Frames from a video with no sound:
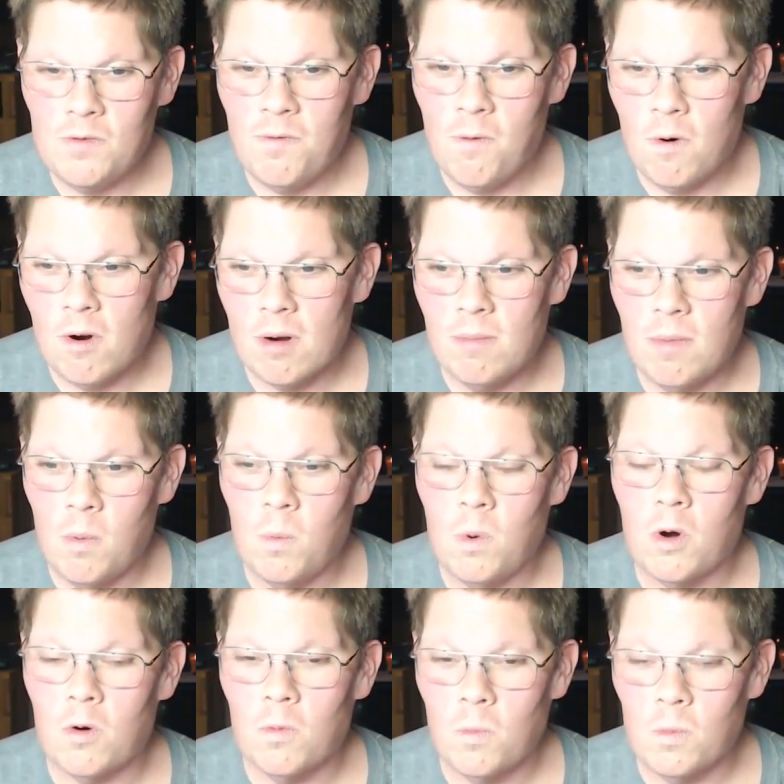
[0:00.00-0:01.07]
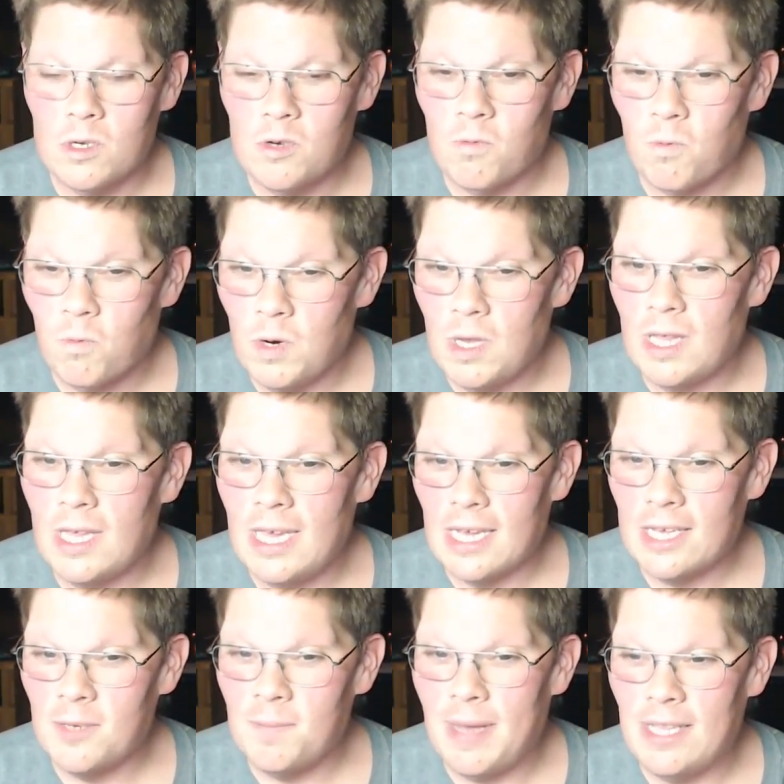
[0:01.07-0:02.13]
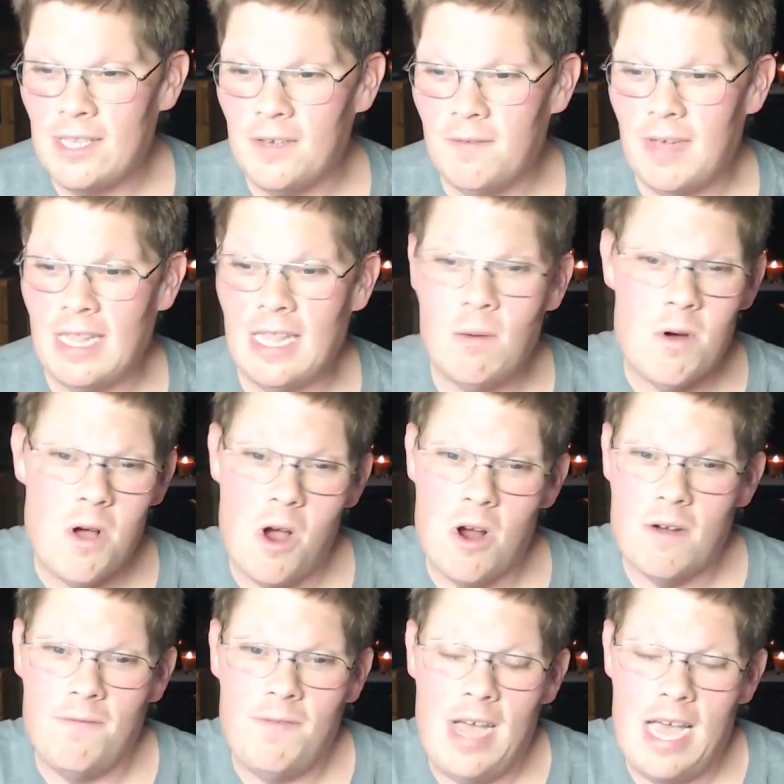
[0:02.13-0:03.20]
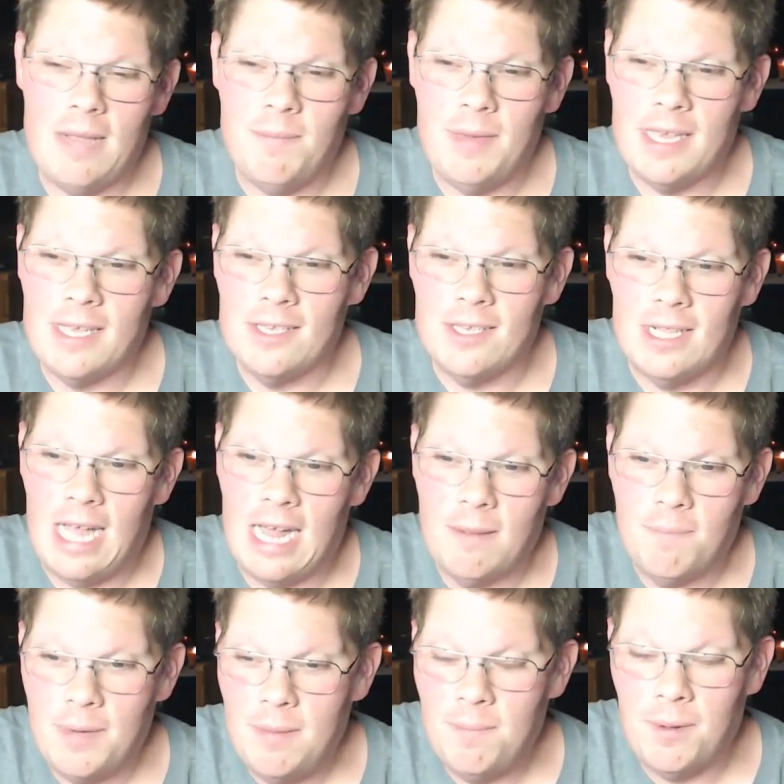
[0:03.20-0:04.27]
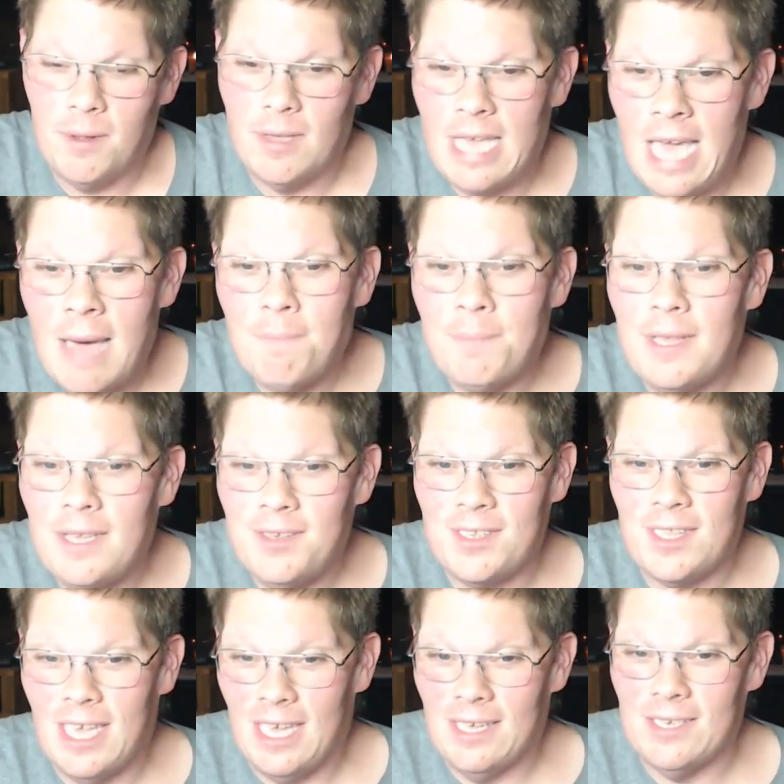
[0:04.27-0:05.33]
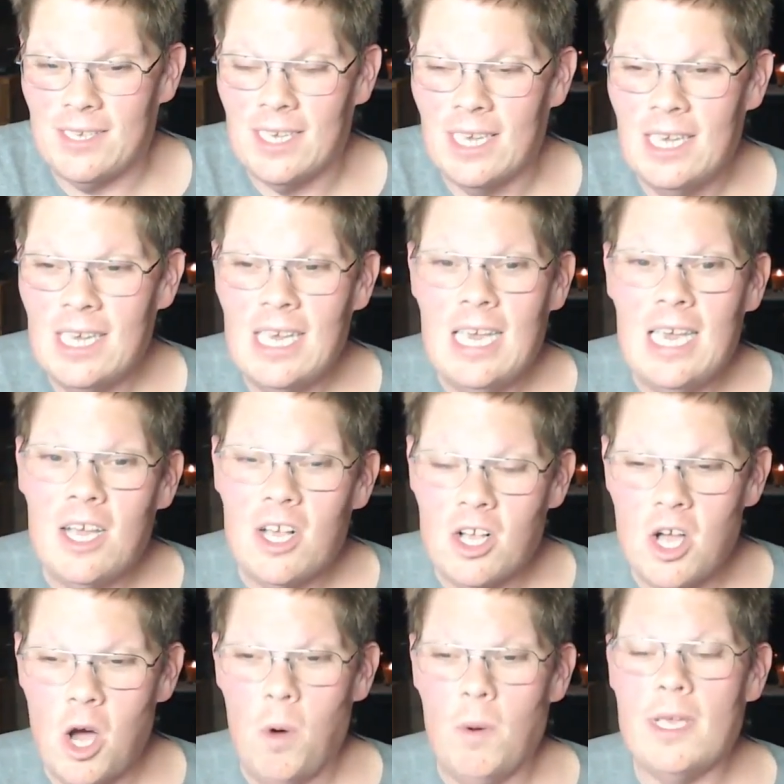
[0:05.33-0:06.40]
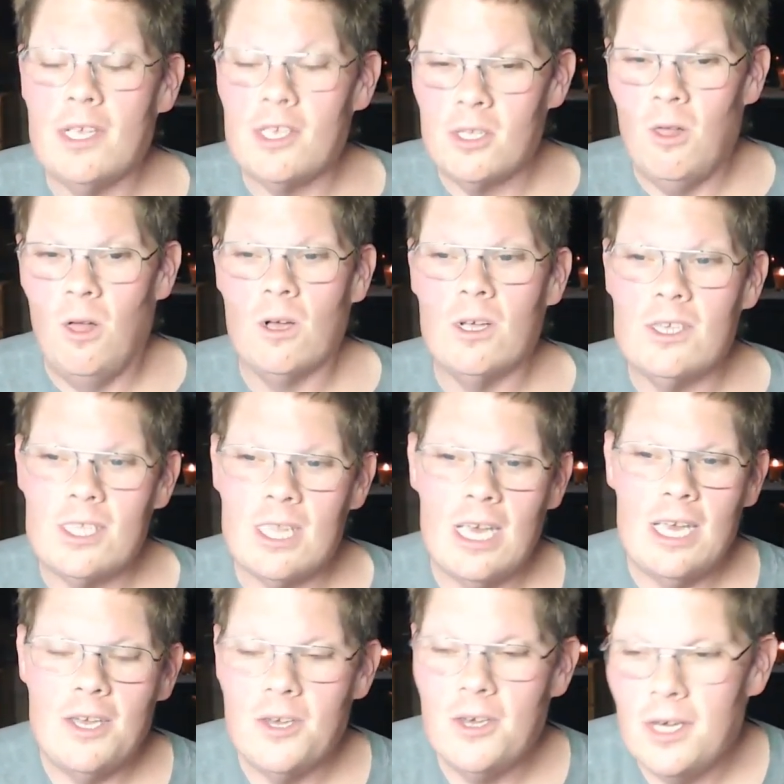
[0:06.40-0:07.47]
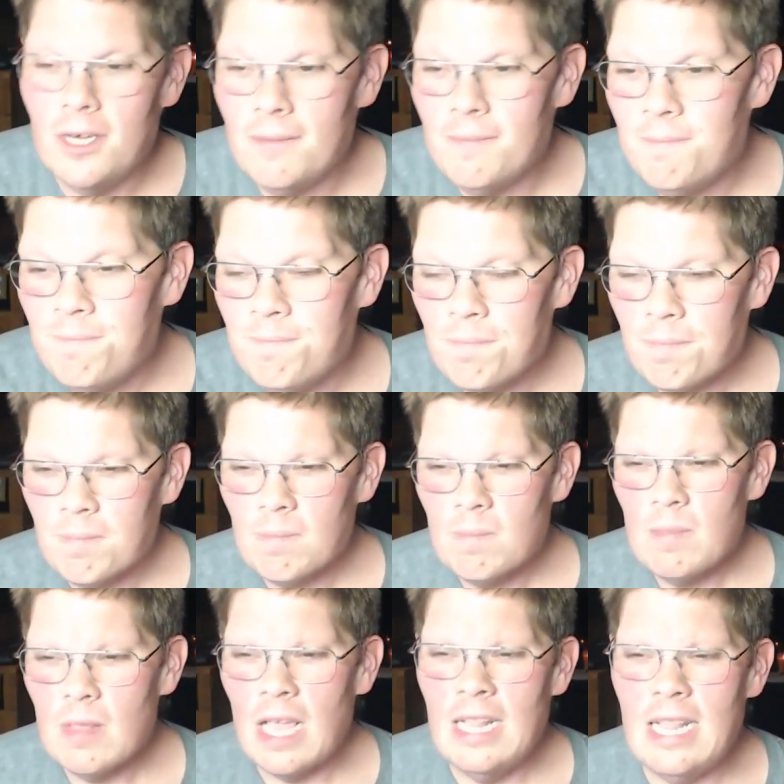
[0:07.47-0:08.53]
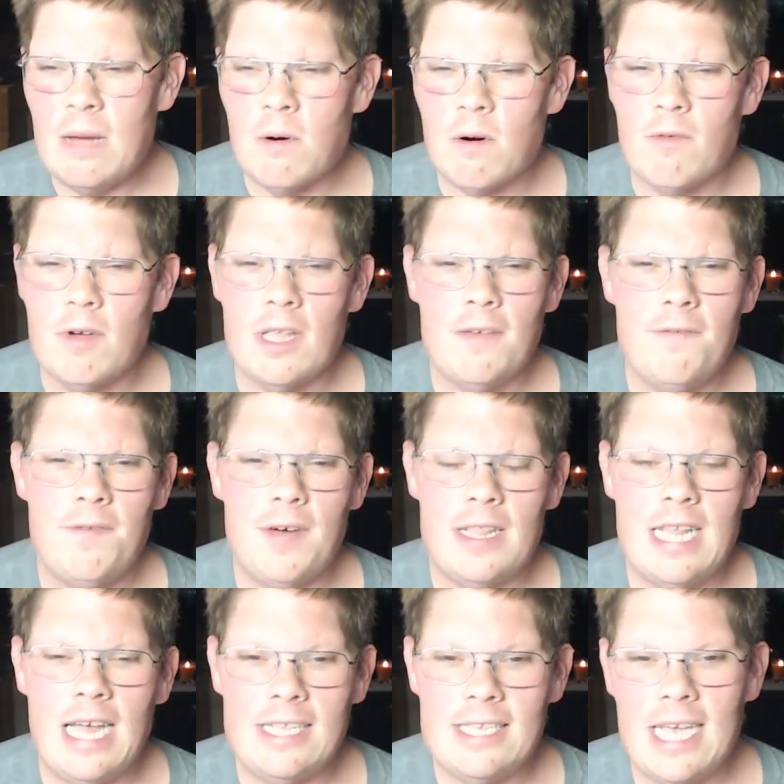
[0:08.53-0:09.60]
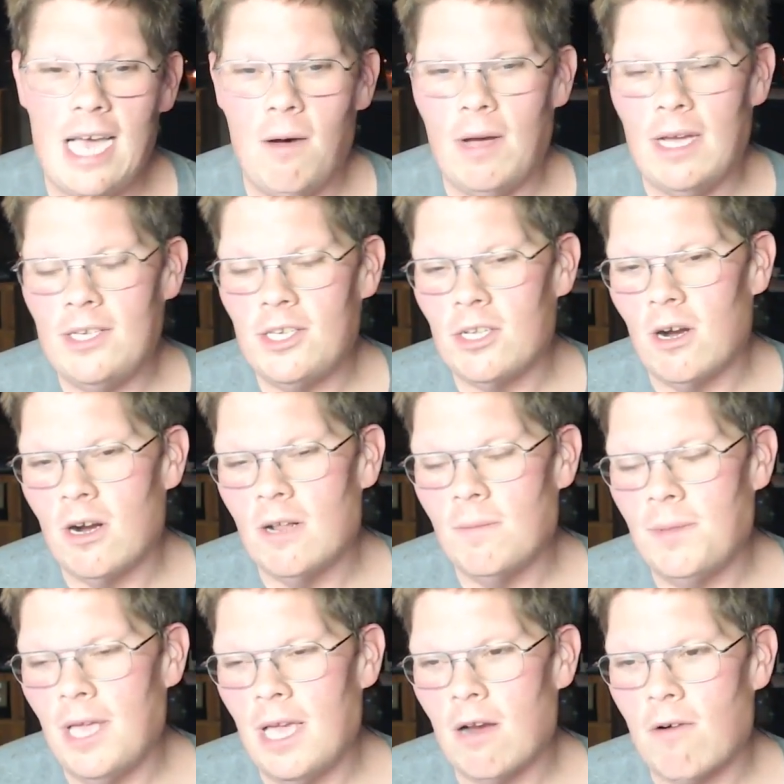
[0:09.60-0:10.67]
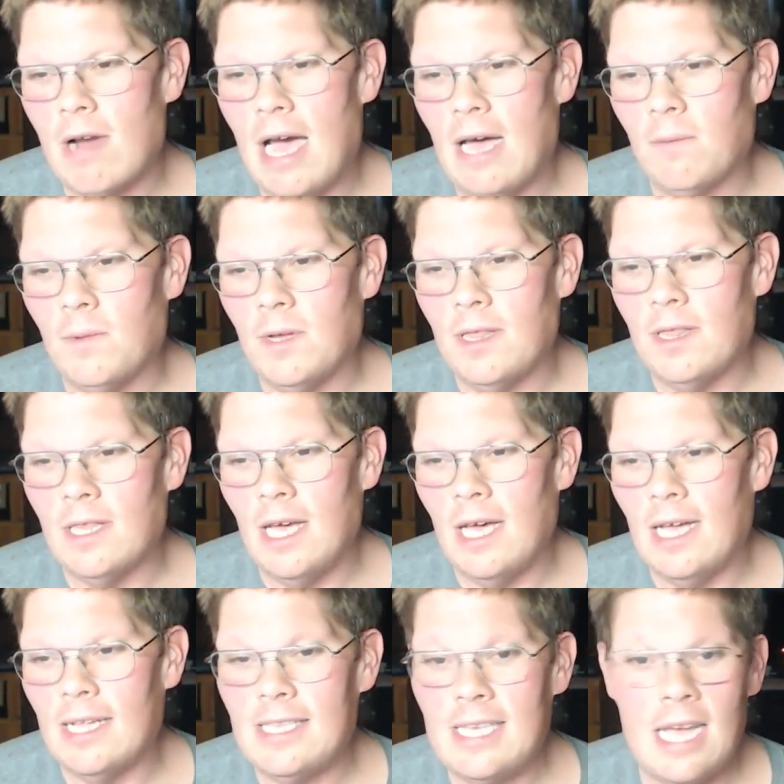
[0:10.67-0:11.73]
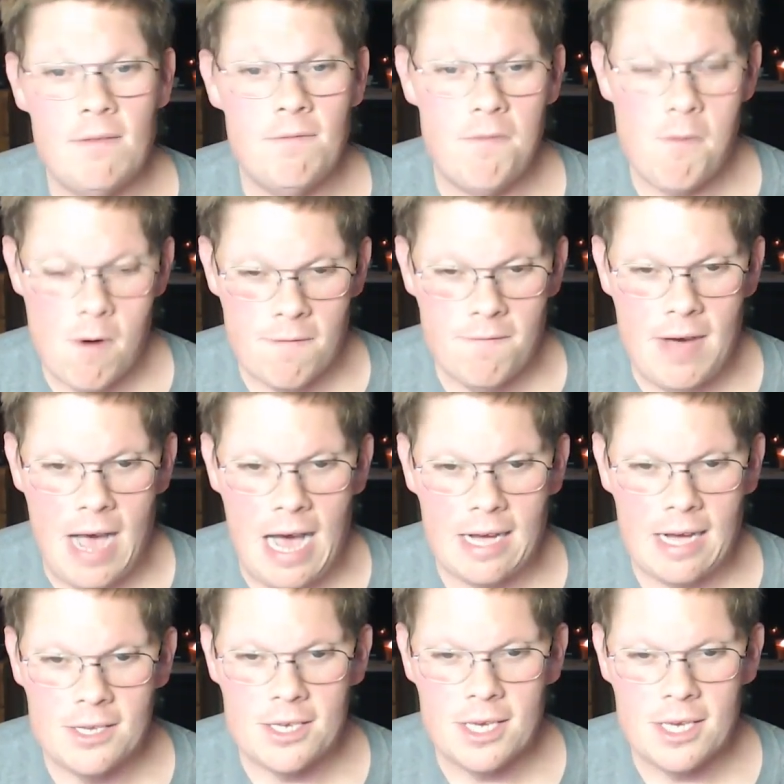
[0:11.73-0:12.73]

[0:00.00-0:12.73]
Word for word: for them were was really expensive, and they were hard to find because a lot of people kept these things going as long as they could. And they were really fun. That's how I started playing around with uh, TenFourFox,